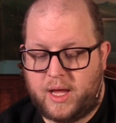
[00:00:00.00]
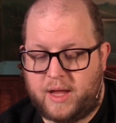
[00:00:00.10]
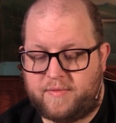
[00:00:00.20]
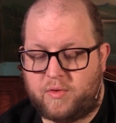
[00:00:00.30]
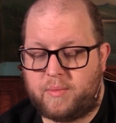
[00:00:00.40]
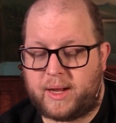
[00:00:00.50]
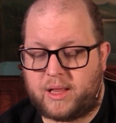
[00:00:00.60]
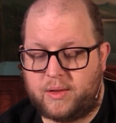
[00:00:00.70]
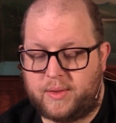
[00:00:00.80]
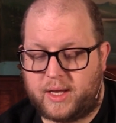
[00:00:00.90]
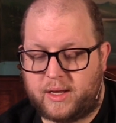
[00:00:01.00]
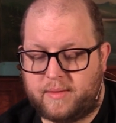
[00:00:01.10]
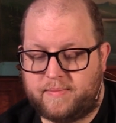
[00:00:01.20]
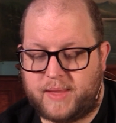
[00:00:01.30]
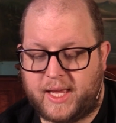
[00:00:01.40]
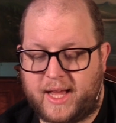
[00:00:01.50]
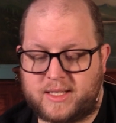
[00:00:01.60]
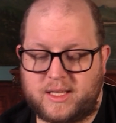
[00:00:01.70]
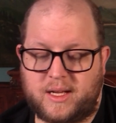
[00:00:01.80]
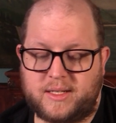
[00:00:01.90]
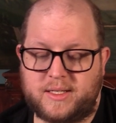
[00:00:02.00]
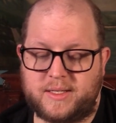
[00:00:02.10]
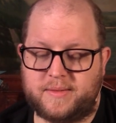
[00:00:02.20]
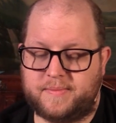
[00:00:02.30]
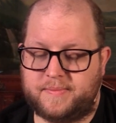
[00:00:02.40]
and for my clothing they cast lots."